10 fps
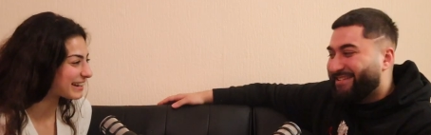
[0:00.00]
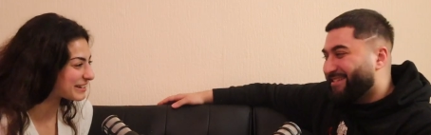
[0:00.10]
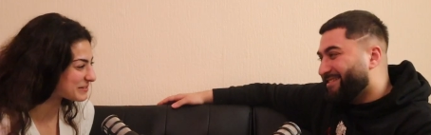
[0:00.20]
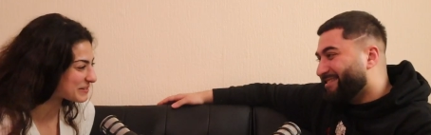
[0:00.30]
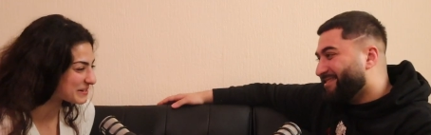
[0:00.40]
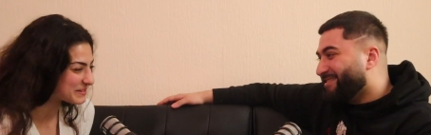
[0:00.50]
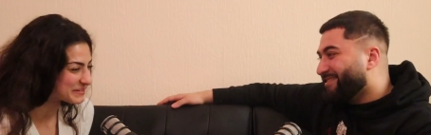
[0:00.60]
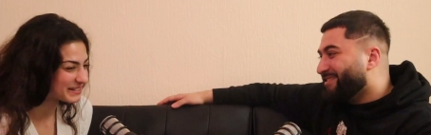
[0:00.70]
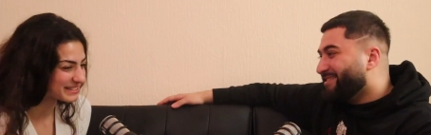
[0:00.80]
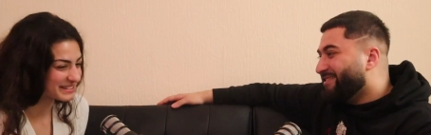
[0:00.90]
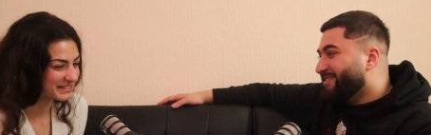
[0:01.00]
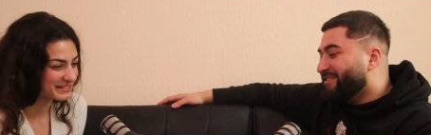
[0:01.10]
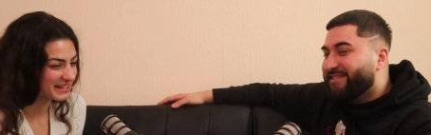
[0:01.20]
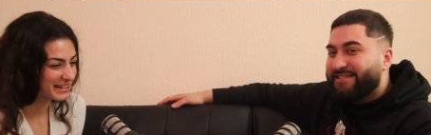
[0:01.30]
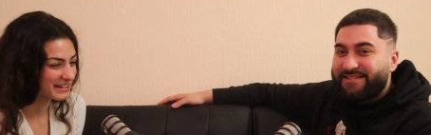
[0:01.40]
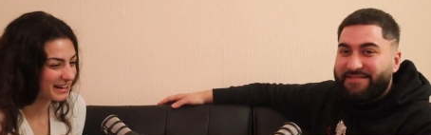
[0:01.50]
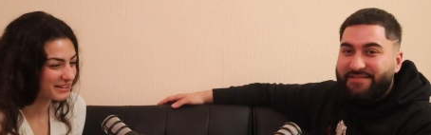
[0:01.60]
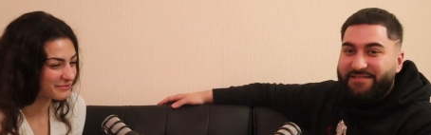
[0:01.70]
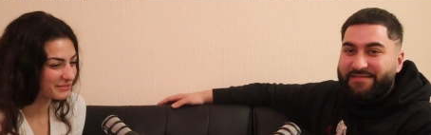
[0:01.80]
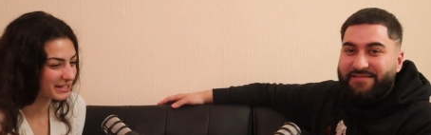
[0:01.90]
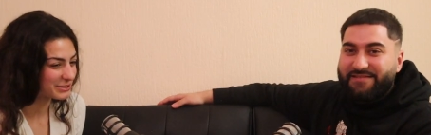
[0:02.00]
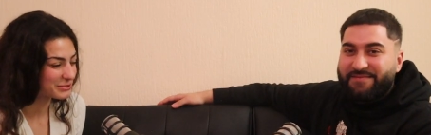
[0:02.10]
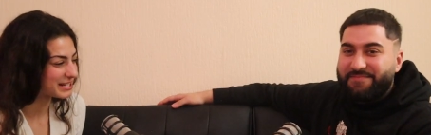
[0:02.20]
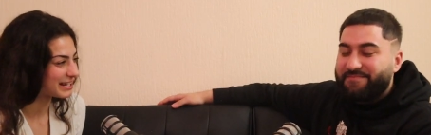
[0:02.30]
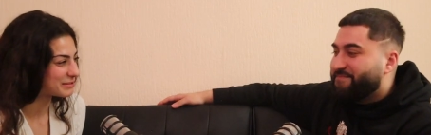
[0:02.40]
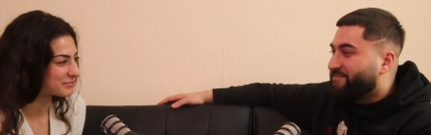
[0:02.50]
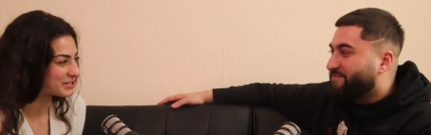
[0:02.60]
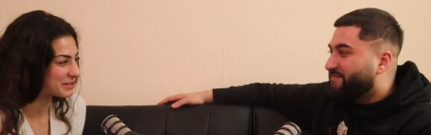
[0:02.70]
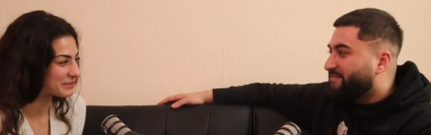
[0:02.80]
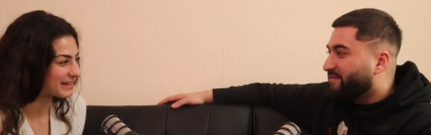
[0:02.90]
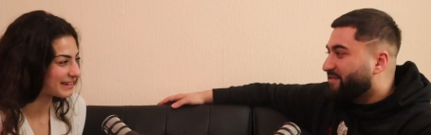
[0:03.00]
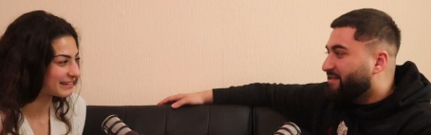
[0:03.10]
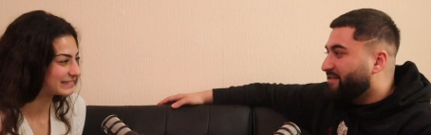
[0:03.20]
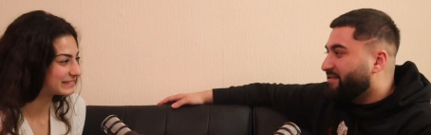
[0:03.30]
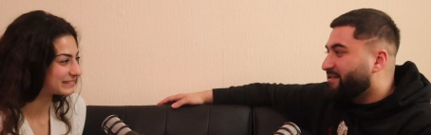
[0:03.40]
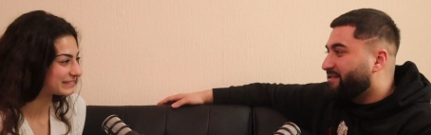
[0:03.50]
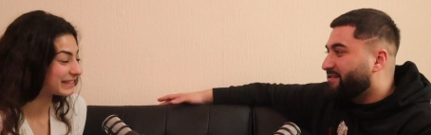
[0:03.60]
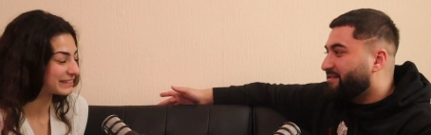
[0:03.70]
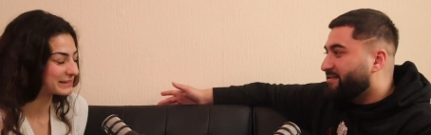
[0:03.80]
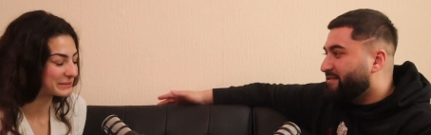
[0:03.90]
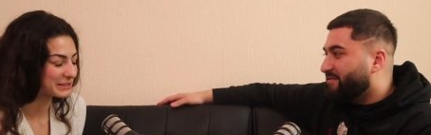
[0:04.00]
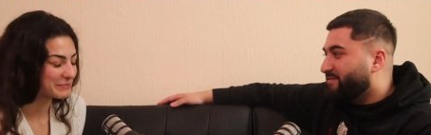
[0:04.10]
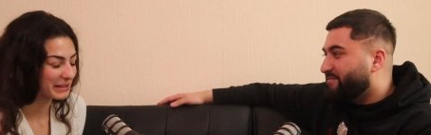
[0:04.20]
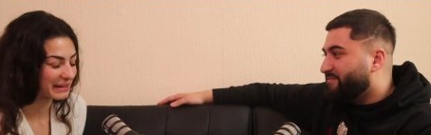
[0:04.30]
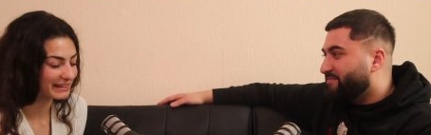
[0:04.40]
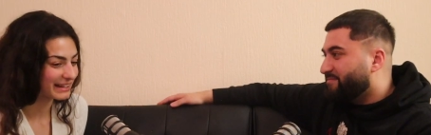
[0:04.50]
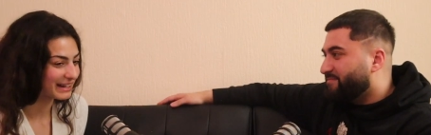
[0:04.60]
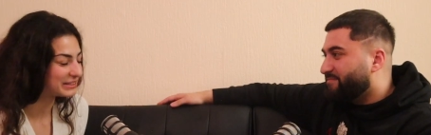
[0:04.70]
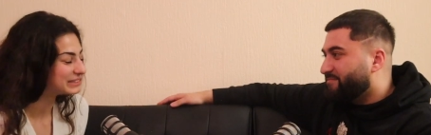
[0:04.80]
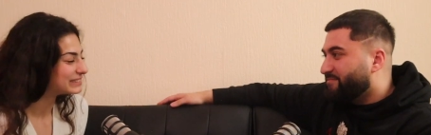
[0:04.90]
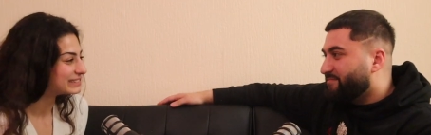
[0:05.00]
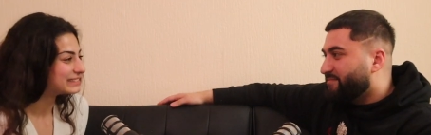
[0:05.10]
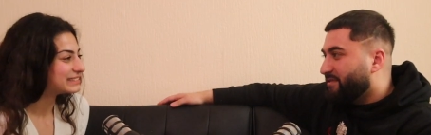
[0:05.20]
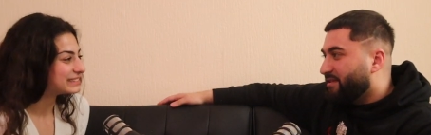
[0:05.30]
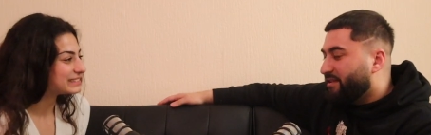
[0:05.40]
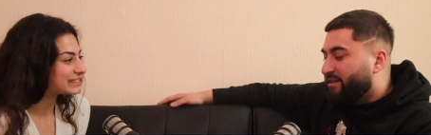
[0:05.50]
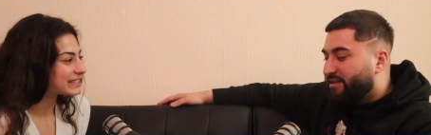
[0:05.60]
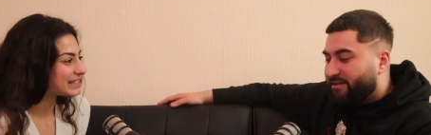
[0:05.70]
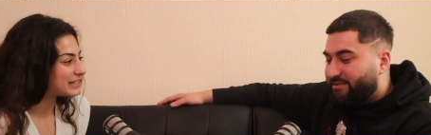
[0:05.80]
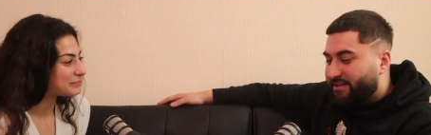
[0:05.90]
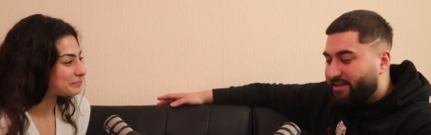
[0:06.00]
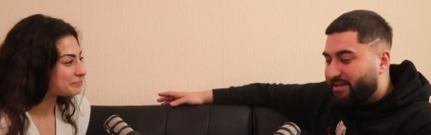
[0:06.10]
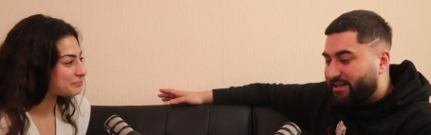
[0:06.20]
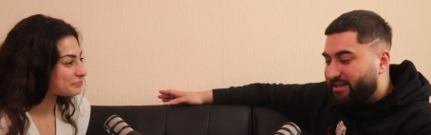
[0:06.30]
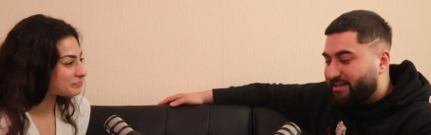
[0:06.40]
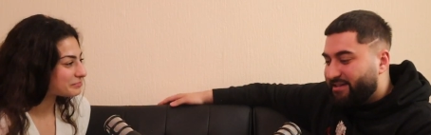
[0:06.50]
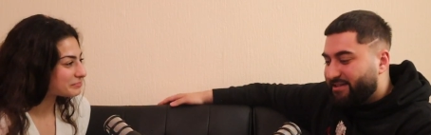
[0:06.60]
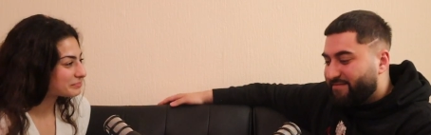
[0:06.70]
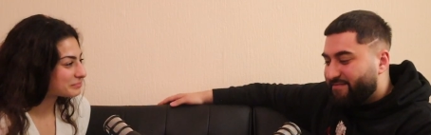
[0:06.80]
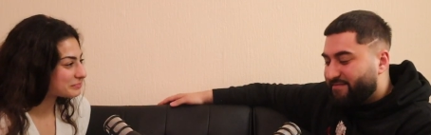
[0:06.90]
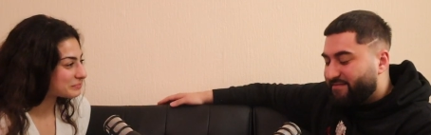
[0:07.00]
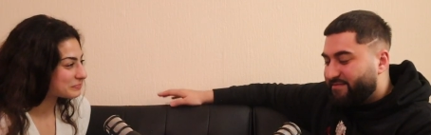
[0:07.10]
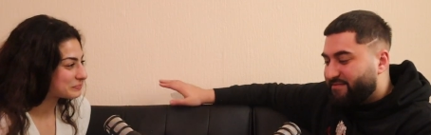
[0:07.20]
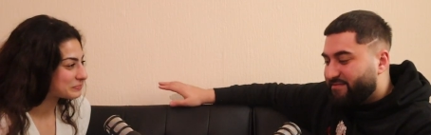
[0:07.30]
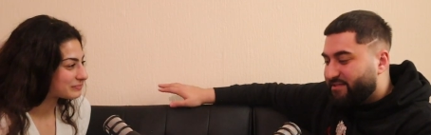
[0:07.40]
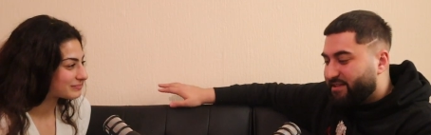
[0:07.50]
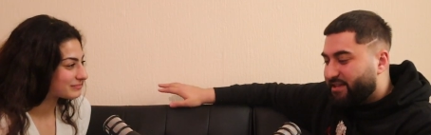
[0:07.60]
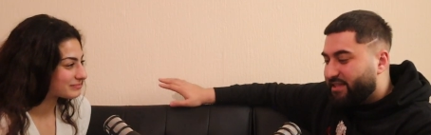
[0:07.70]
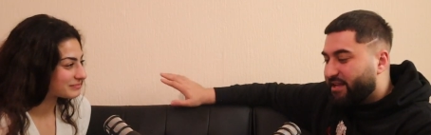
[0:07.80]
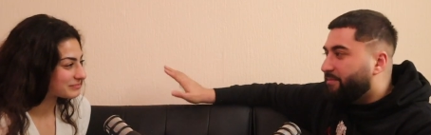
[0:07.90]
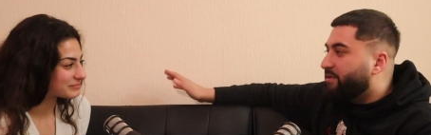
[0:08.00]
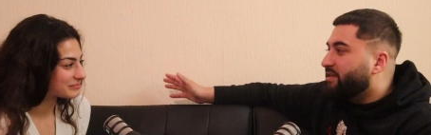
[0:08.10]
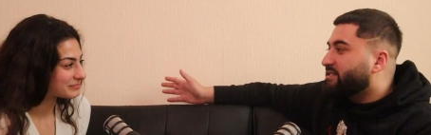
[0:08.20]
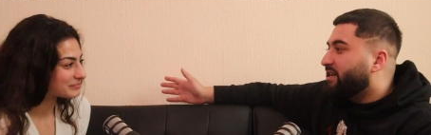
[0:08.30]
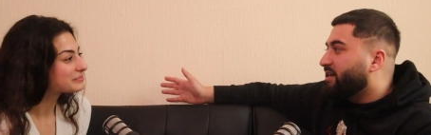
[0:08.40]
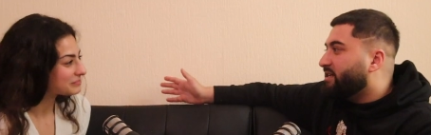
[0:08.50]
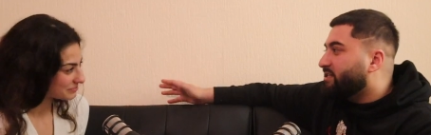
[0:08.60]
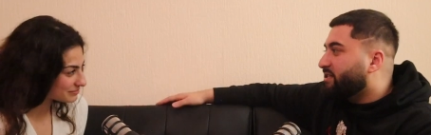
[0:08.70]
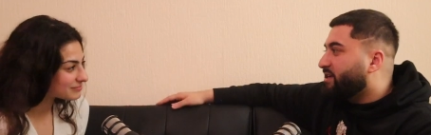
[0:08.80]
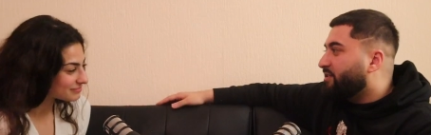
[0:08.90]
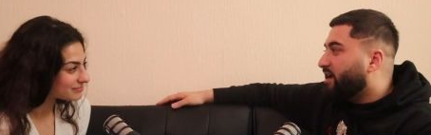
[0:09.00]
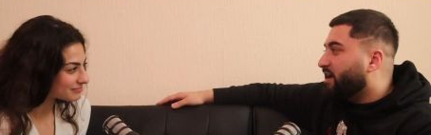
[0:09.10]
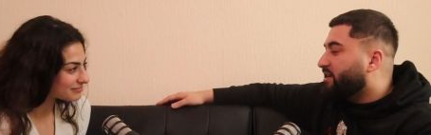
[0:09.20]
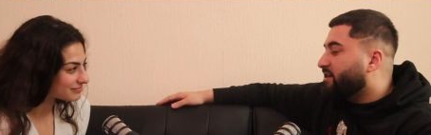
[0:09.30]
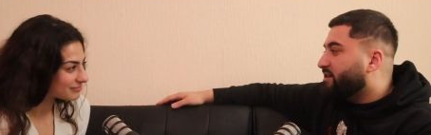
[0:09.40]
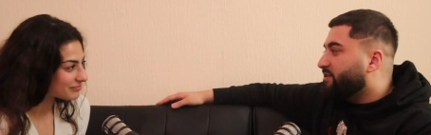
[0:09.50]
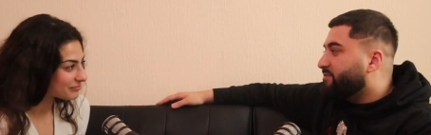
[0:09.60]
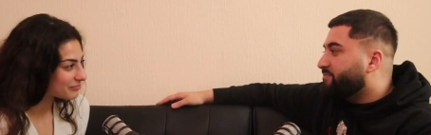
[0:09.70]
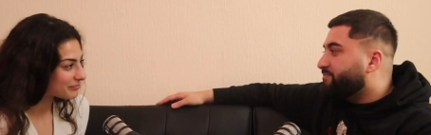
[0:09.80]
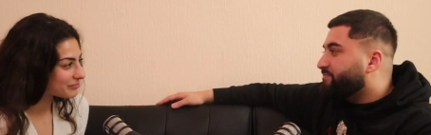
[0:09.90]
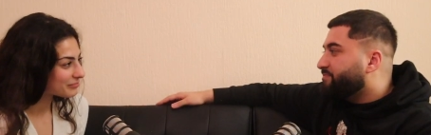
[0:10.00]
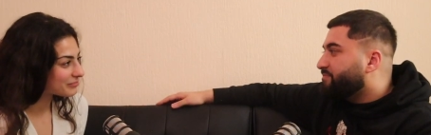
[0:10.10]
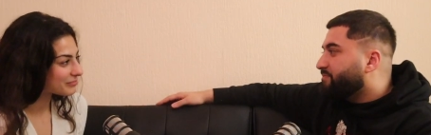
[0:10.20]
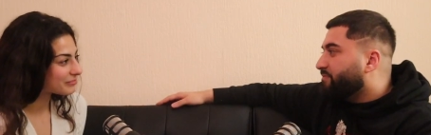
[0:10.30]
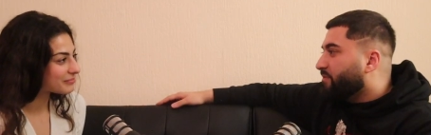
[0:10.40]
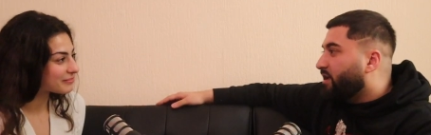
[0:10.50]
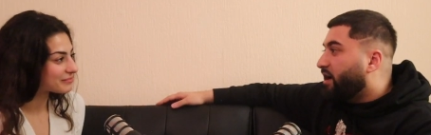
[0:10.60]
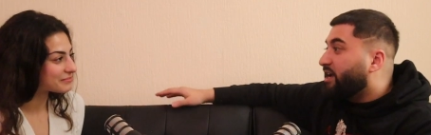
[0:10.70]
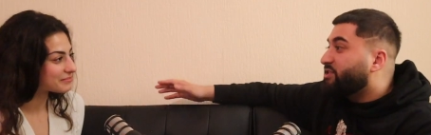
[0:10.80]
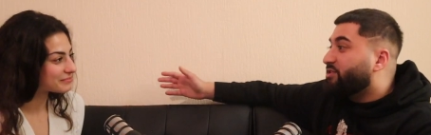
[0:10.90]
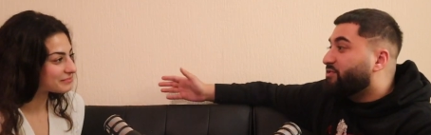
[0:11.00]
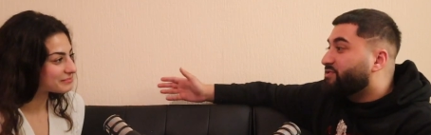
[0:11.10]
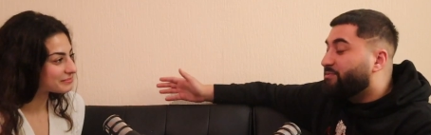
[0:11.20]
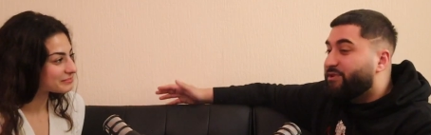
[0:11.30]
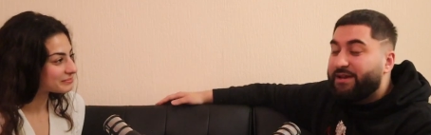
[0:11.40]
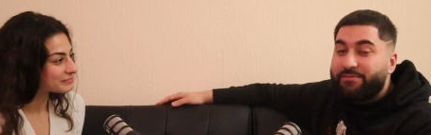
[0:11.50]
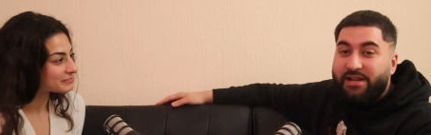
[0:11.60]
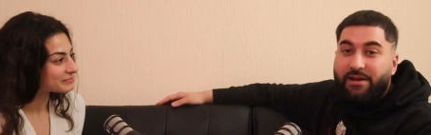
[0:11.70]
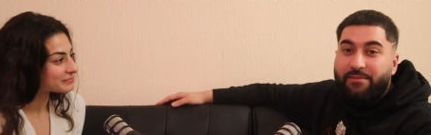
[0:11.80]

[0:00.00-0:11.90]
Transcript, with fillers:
Speaker 1: Like I don't know, because you know they kind of they lose their limbs, don't they? Yeah. Yeah, so something like that. Yeah. All
Speaker 2: right, and uh, yeah, the Lebanese lioness now. Like, um, I actually know someone named the